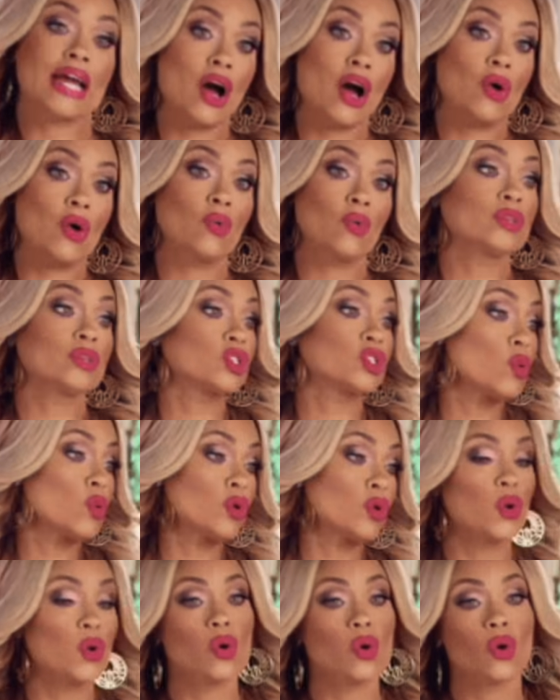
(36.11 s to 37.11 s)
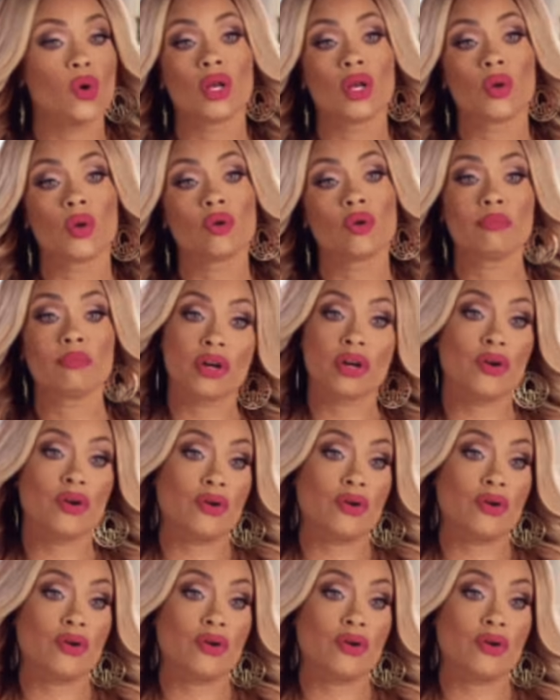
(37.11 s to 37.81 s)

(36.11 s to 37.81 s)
And there's been tea that some